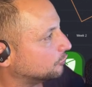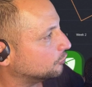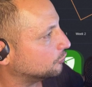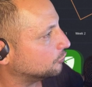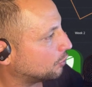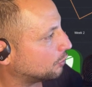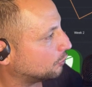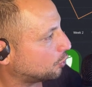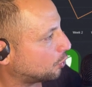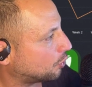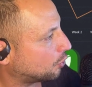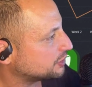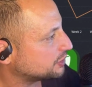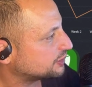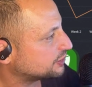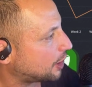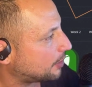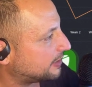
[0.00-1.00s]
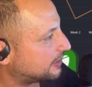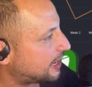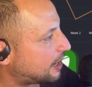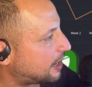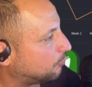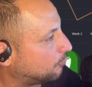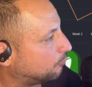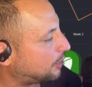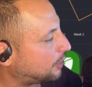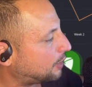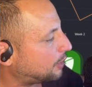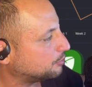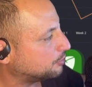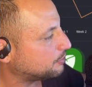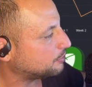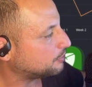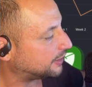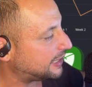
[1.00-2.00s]
Lawrence coming out
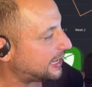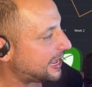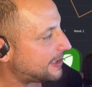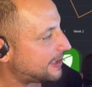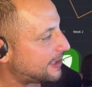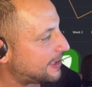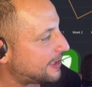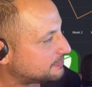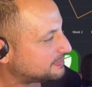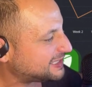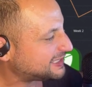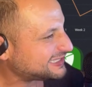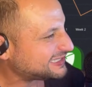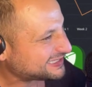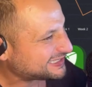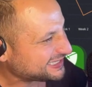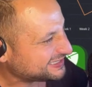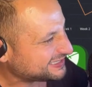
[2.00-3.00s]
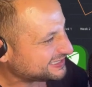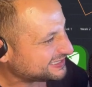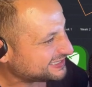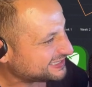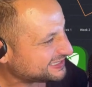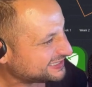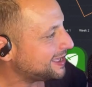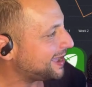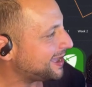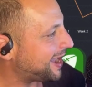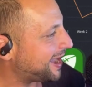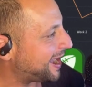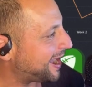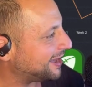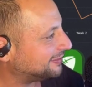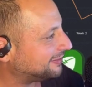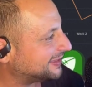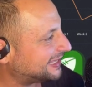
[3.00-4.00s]
probably with an MVP season.
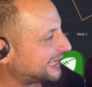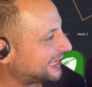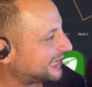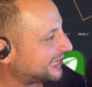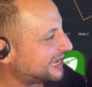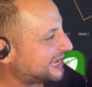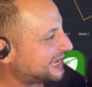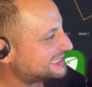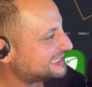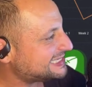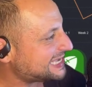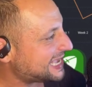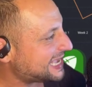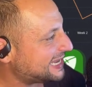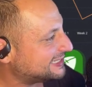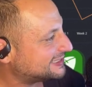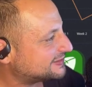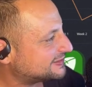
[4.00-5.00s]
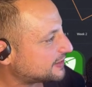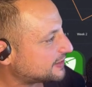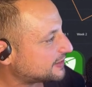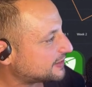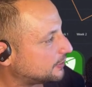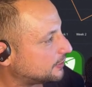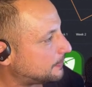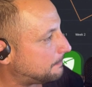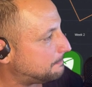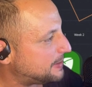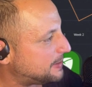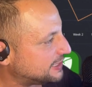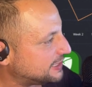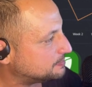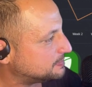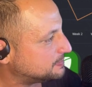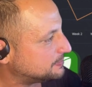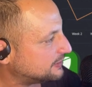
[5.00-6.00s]
I think Etienne is solid.
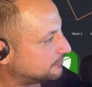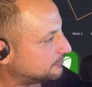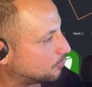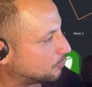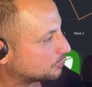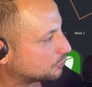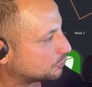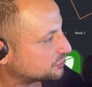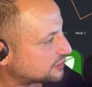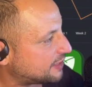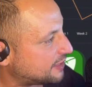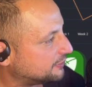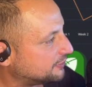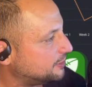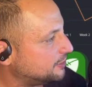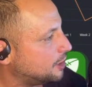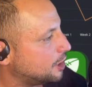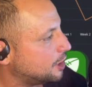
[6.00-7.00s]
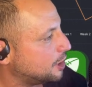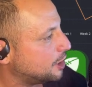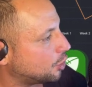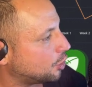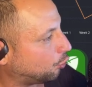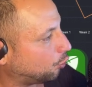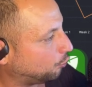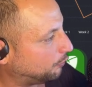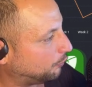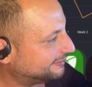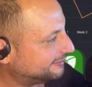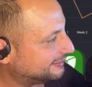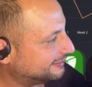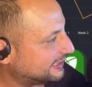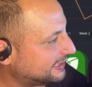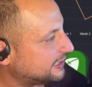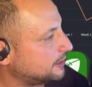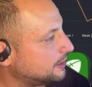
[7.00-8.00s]
Bigsby even more solid.
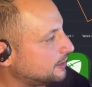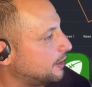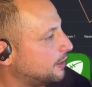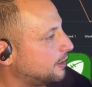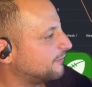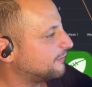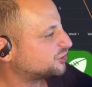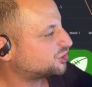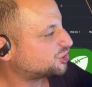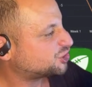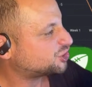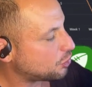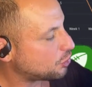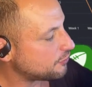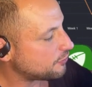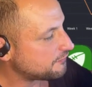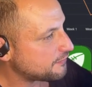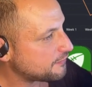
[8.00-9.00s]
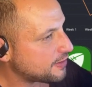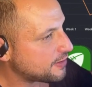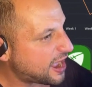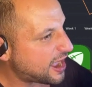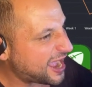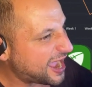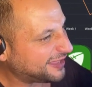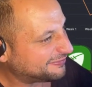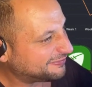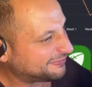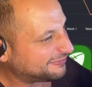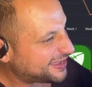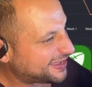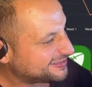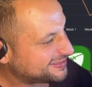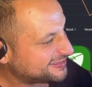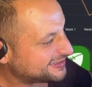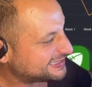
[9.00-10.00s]
Ridley, Scherf. I
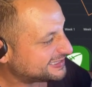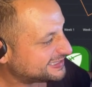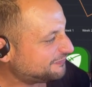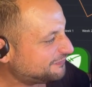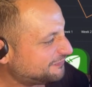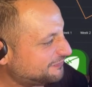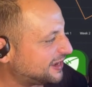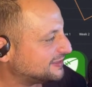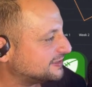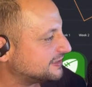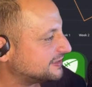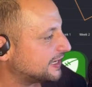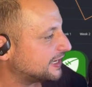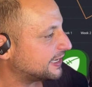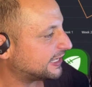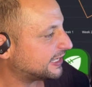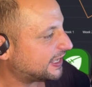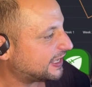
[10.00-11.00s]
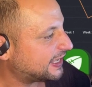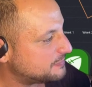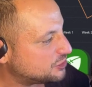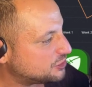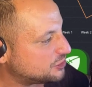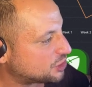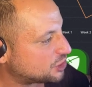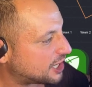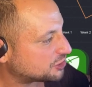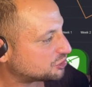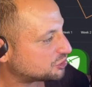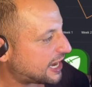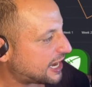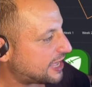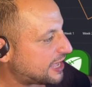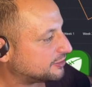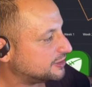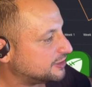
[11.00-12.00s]
like the defense. Give me
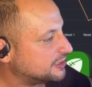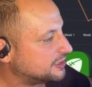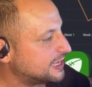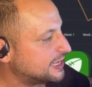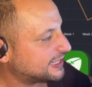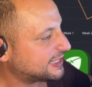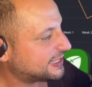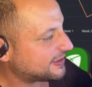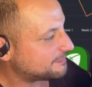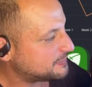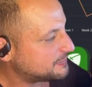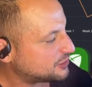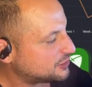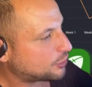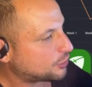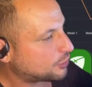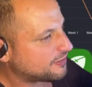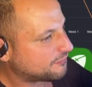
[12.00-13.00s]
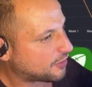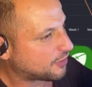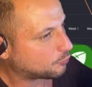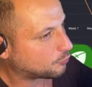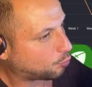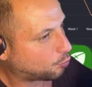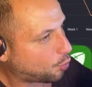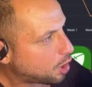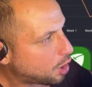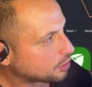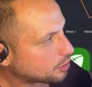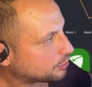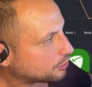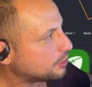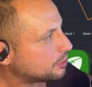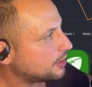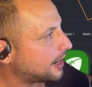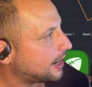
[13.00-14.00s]
Josh Allen. Give me Trayvon
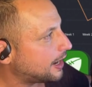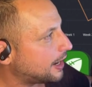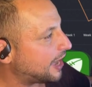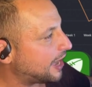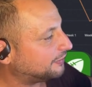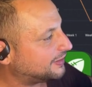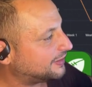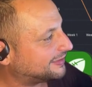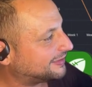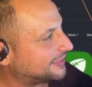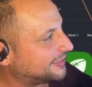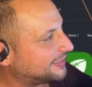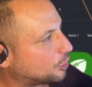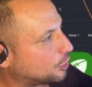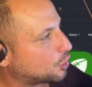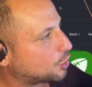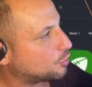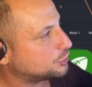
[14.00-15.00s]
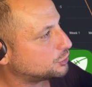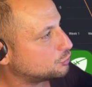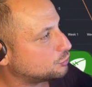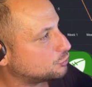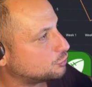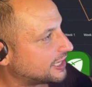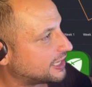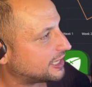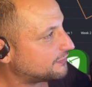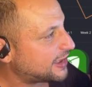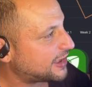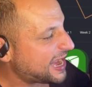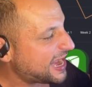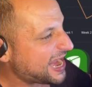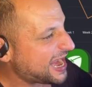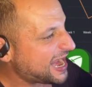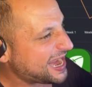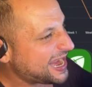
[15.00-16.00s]
Walker. I think they are going to give
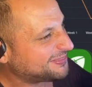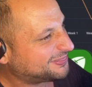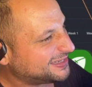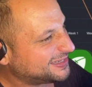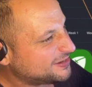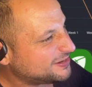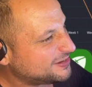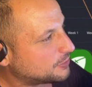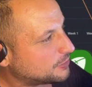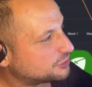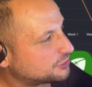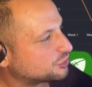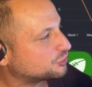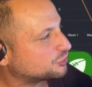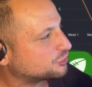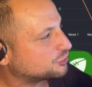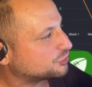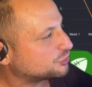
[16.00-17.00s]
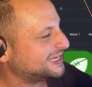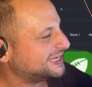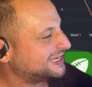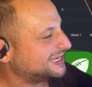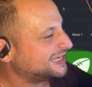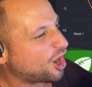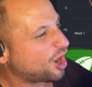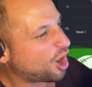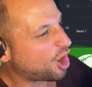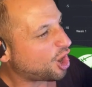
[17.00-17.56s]
Anthony Richardson